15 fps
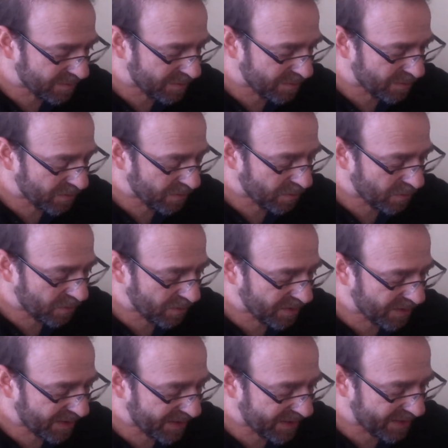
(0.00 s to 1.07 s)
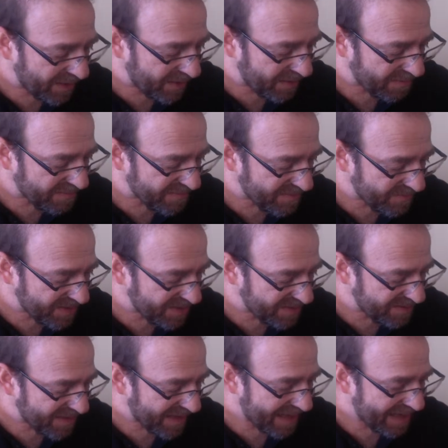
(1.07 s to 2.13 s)
oh, okay,
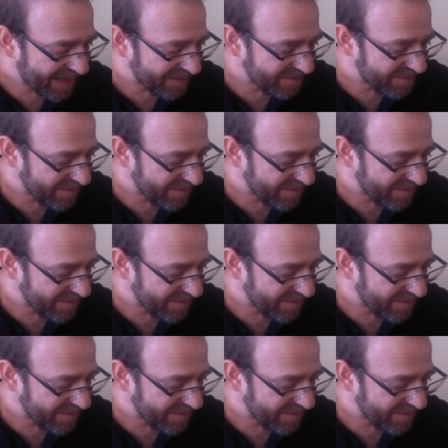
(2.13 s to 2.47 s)
somebody tagged